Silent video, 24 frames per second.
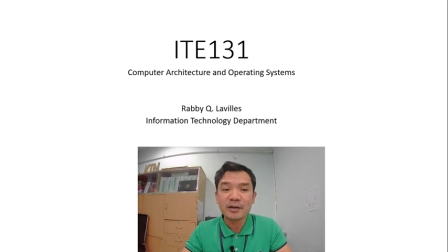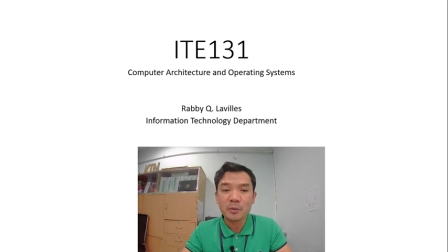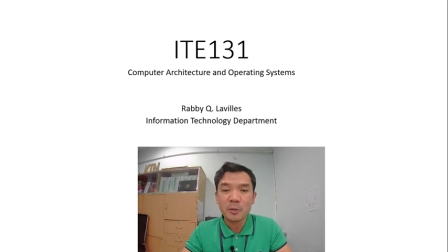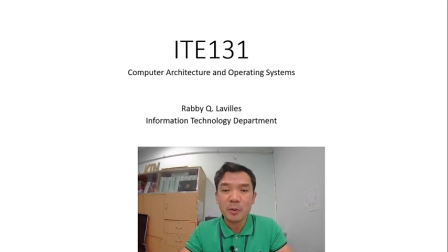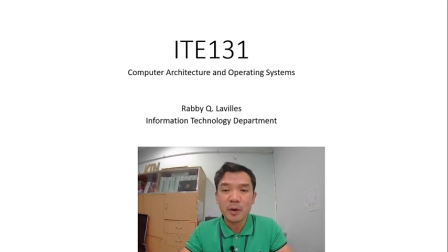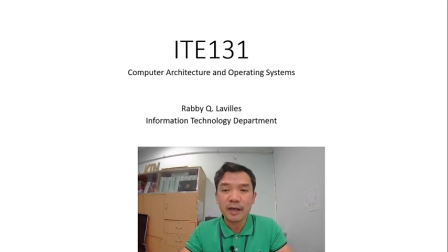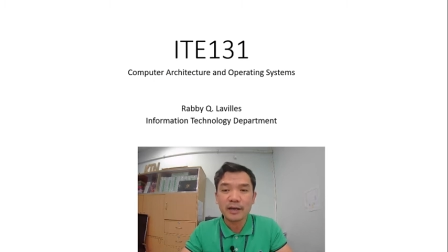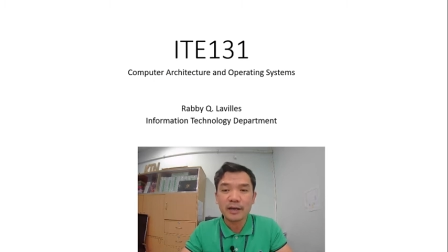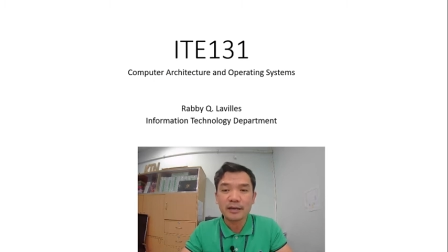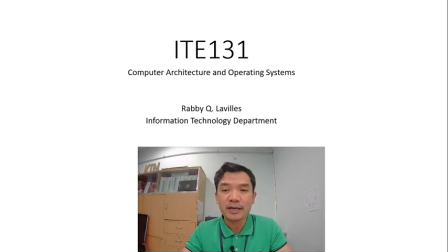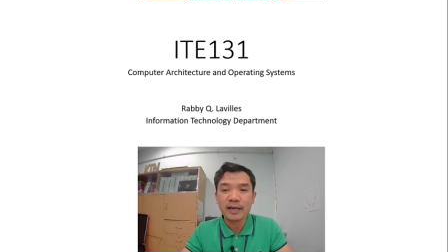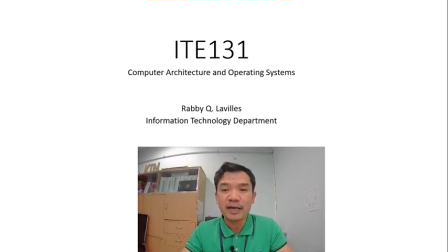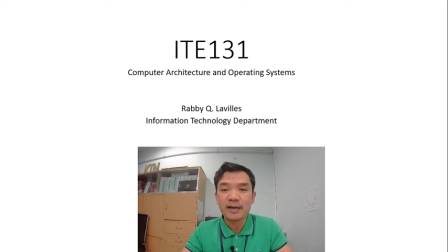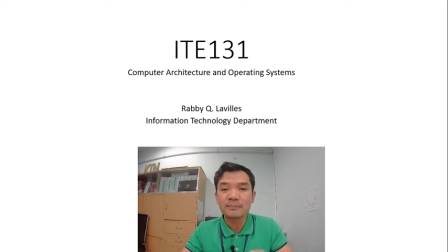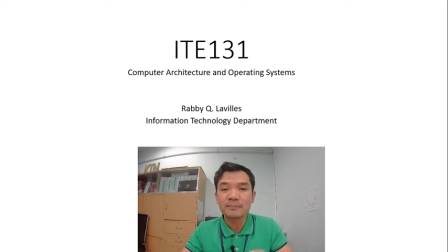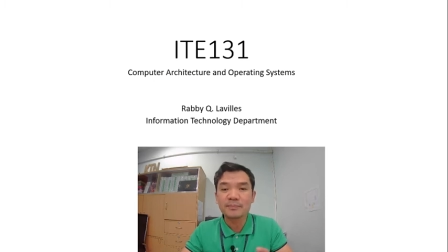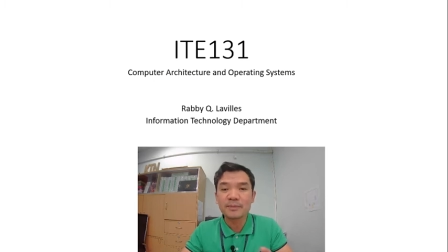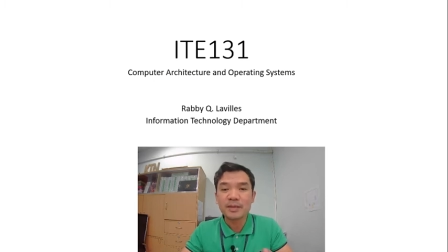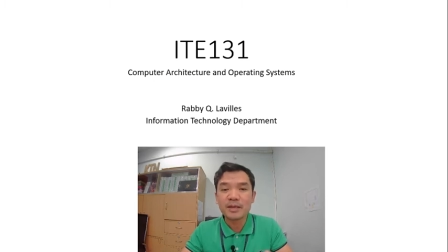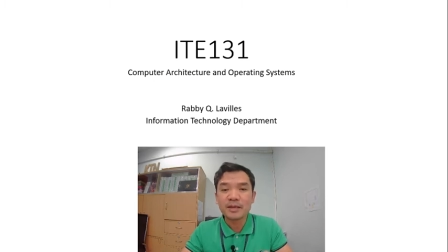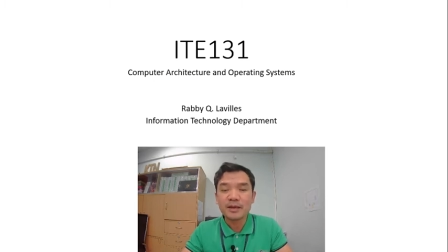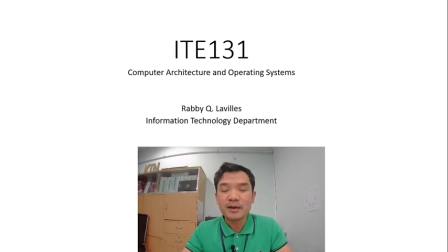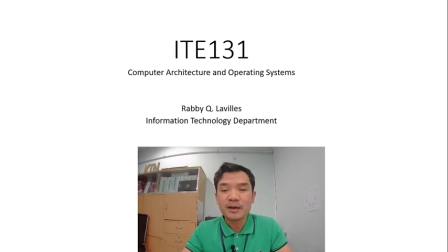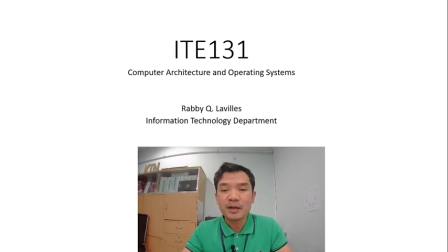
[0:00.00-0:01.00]
hardware
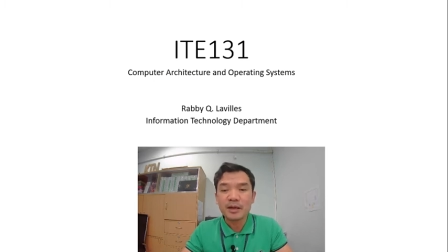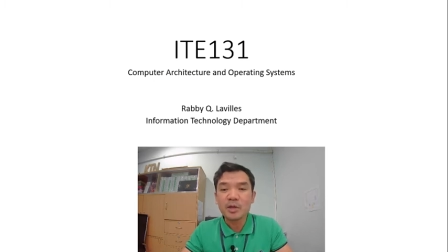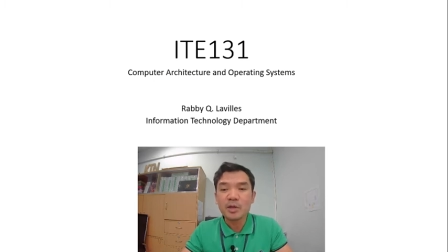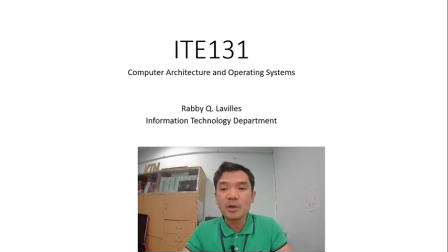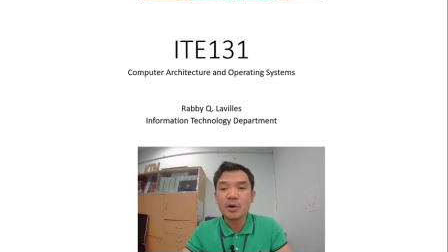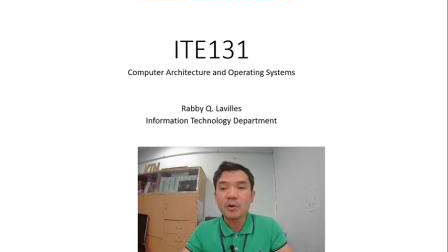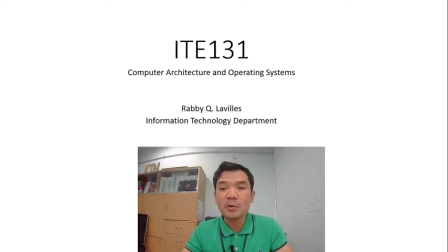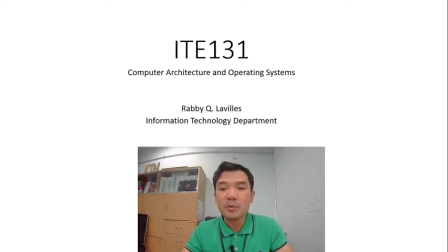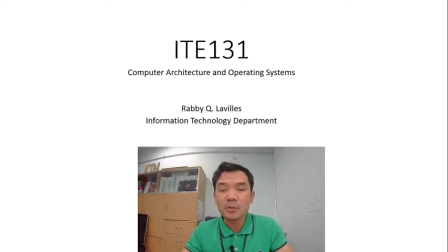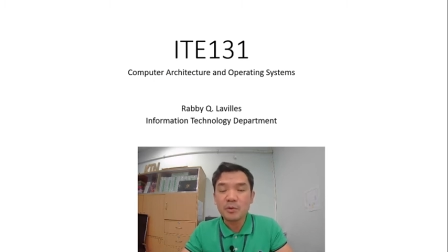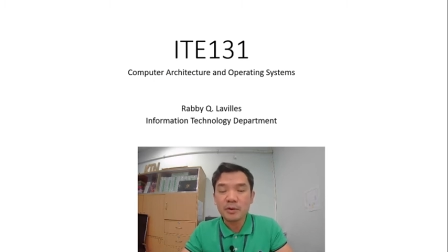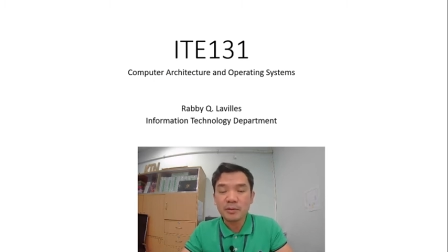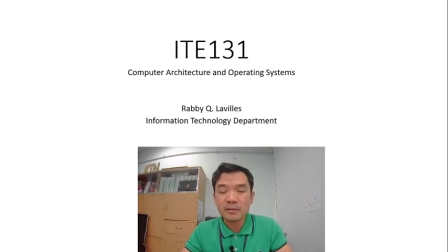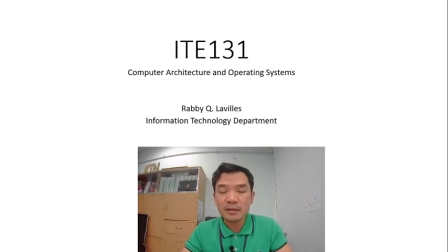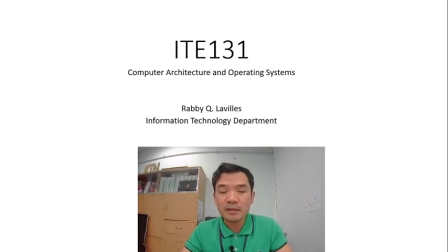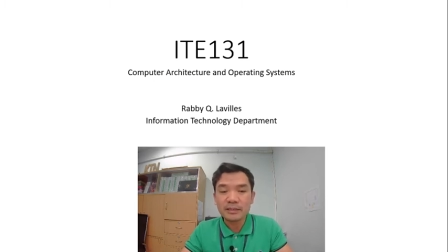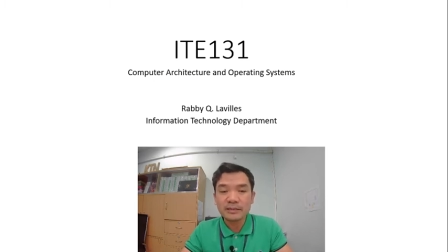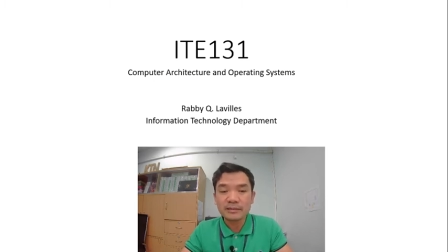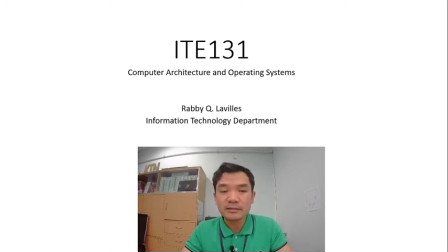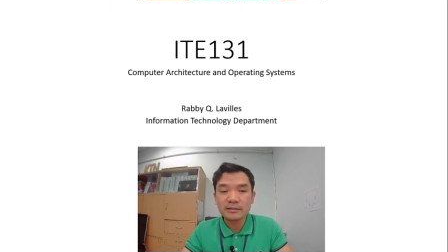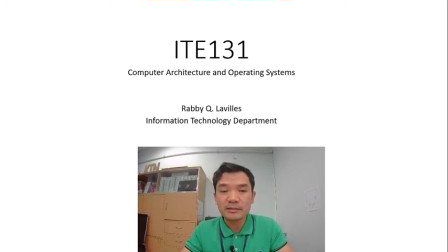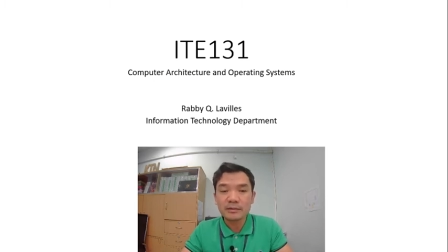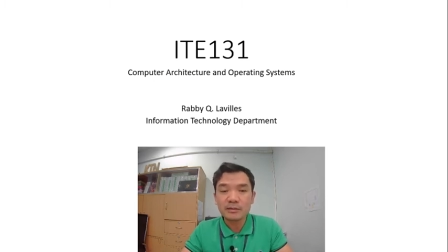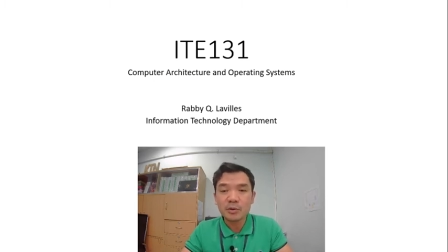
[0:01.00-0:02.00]
and a
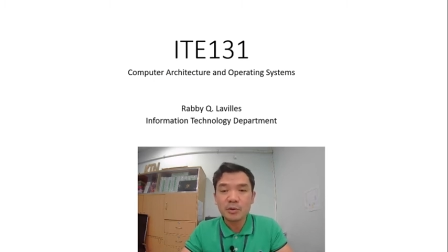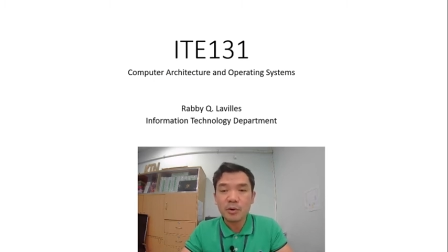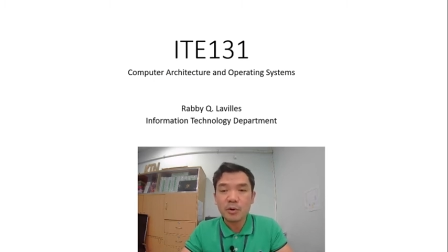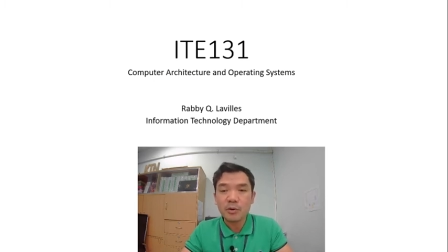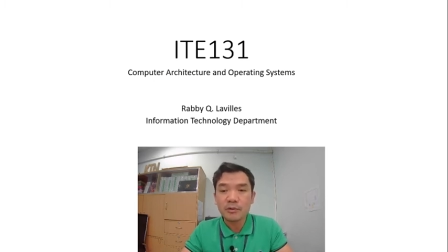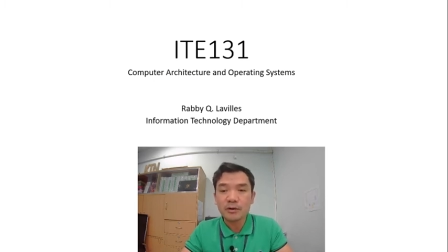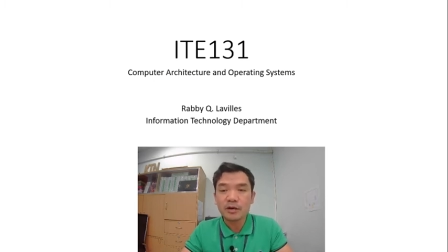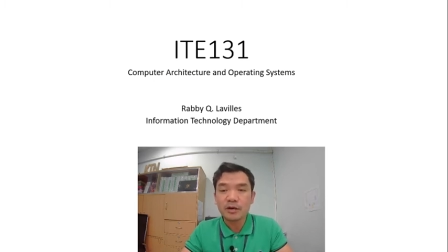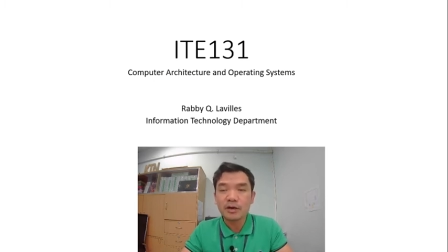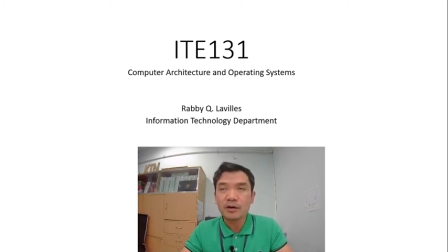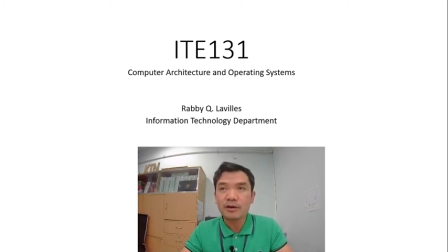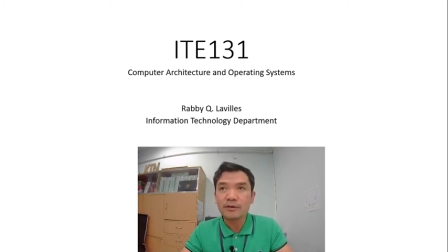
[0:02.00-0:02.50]
little lower